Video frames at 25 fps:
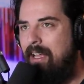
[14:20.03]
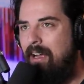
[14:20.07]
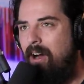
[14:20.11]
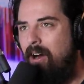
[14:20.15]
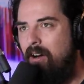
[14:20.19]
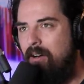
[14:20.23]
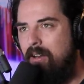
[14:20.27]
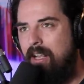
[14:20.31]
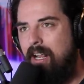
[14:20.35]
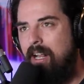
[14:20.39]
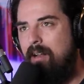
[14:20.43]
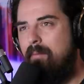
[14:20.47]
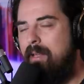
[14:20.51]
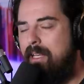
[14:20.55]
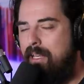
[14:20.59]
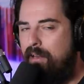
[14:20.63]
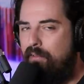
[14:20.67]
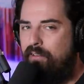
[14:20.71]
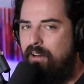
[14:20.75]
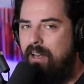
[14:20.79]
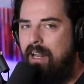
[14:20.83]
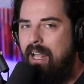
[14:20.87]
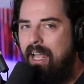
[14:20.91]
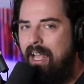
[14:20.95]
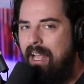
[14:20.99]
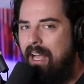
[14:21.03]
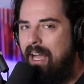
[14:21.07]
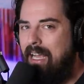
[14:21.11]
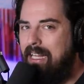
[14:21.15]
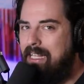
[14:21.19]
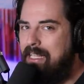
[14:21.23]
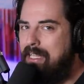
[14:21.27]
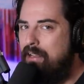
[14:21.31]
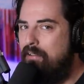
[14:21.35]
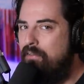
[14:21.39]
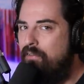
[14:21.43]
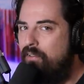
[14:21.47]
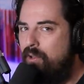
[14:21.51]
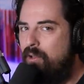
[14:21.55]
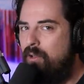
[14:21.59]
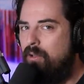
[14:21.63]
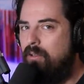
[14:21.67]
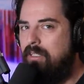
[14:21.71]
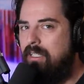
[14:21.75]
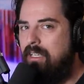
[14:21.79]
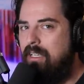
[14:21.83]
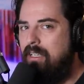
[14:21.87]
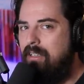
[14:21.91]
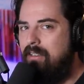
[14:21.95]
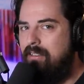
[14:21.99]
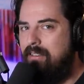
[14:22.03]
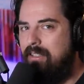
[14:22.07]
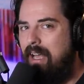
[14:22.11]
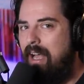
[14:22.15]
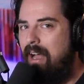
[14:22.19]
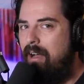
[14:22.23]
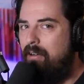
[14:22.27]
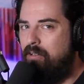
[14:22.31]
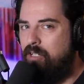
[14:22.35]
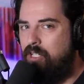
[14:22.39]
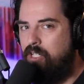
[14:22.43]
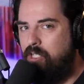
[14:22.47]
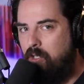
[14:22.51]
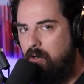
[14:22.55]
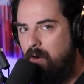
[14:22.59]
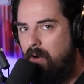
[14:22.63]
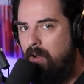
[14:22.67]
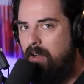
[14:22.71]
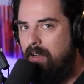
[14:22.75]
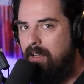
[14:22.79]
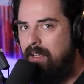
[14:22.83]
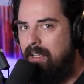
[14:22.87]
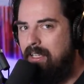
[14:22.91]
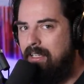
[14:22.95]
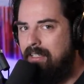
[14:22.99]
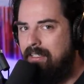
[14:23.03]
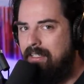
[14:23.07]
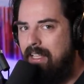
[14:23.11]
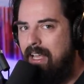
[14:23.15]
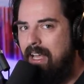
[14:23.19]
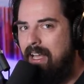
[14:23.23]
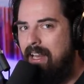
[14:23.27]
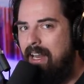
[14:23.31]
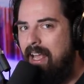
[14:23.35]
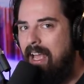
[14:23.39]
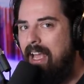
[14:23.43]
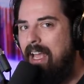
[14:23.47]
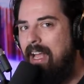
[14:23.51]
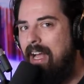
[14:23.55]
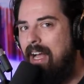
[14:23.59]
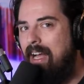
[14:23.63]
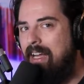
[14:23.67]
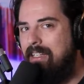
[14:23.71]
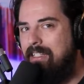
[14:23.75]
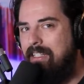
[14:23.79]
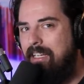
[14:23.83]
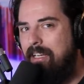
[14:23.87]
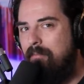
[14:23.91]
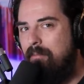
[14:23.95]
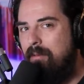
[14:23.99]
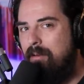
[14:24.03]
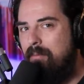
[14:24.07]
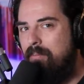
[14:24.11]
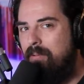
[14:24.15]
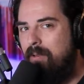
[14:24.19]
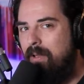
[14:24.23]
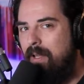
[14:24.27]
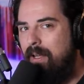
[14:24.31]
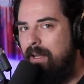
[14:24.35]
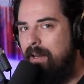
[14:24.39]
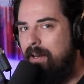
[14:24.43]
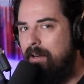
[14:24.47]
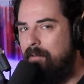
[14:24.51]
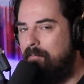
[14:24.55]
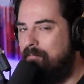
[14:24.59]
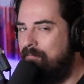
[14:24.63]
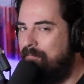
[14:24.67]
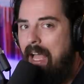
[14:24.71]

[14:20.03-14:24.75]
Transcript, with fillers: are there going to be different AI difficulties? How strong is that AI demon player?